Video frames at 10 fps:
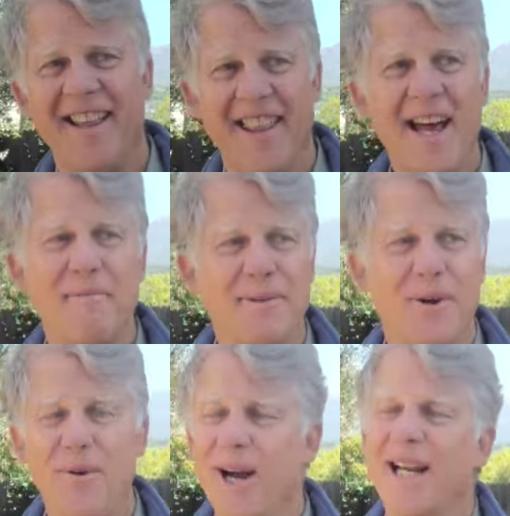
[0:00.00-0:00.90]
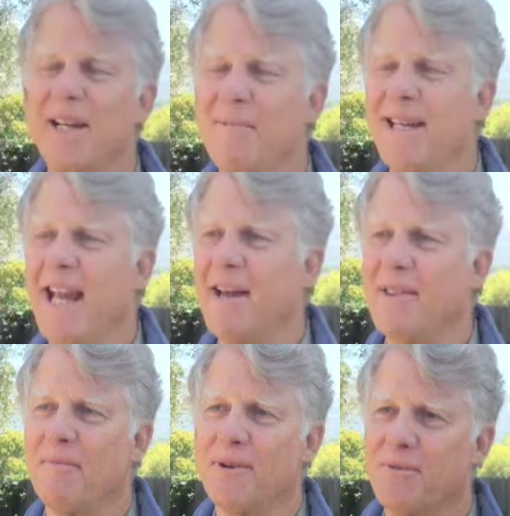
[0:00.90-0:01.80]
That quickly
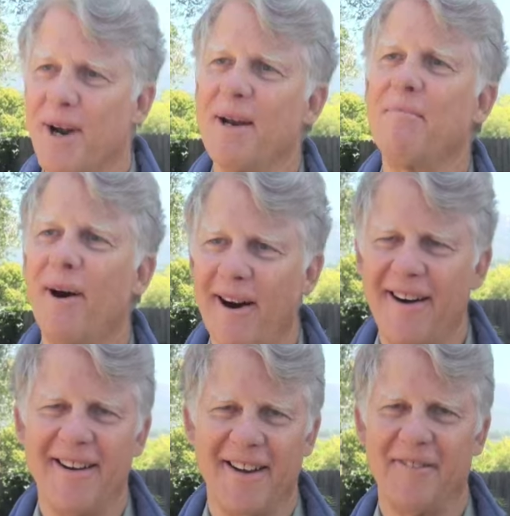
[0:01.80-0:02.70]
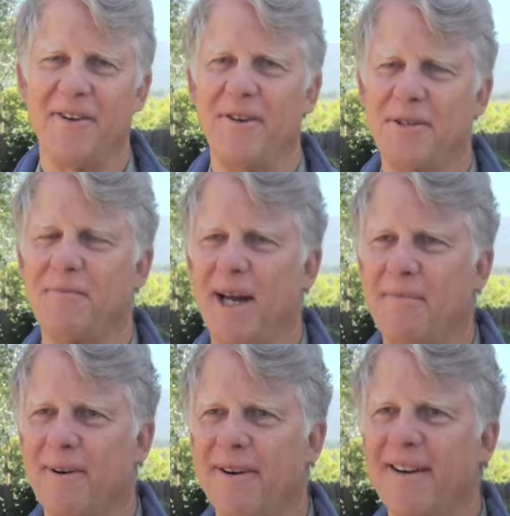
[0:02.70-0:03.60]
became the most read part of the
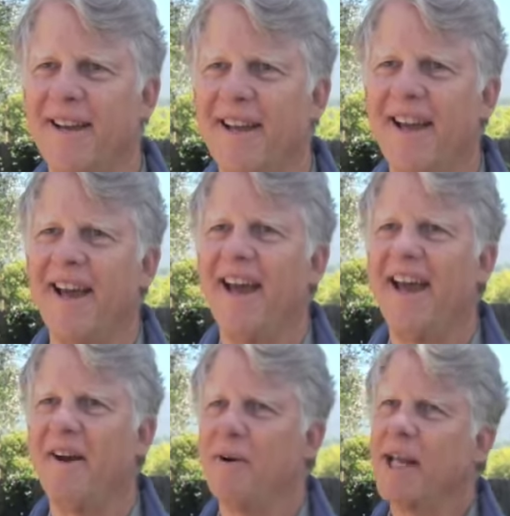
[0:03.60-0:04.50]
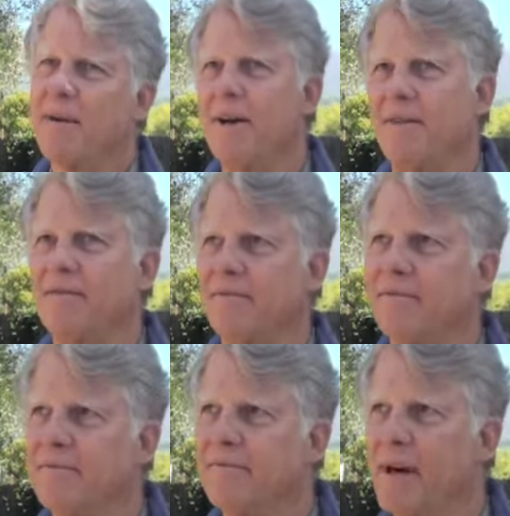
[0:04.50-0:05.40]
newspaper, and we came out
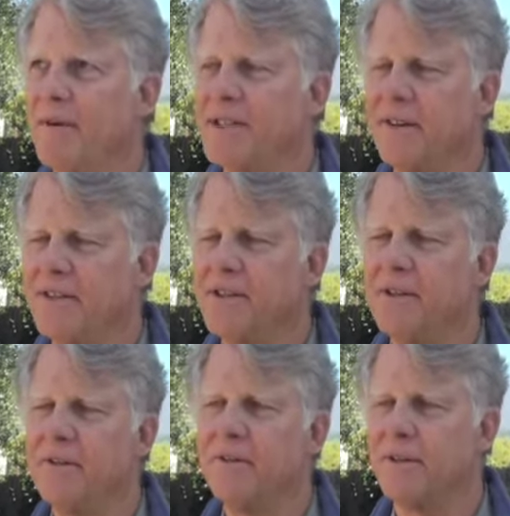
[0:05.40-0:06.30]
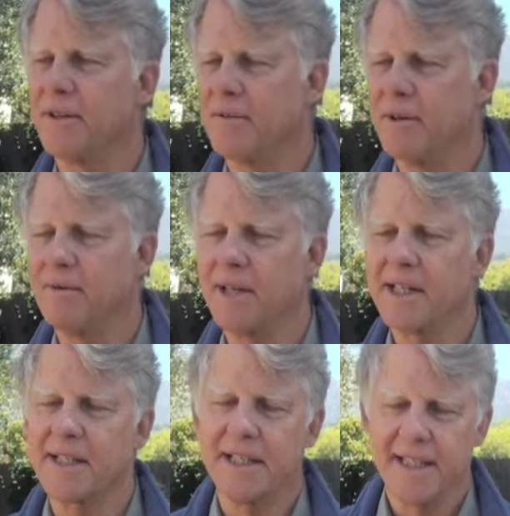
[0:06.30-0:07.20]
about once every 2 or 3
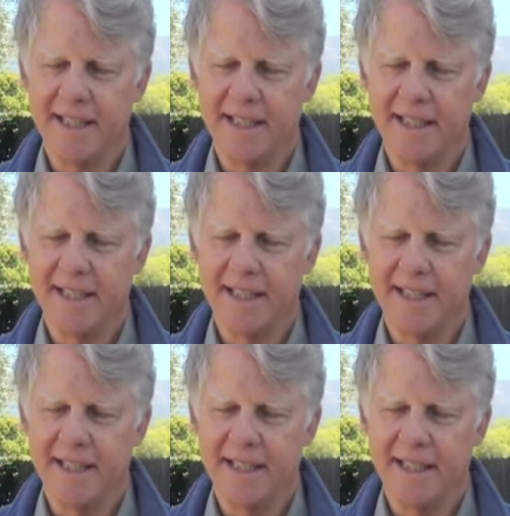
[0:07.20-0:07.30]
weeks.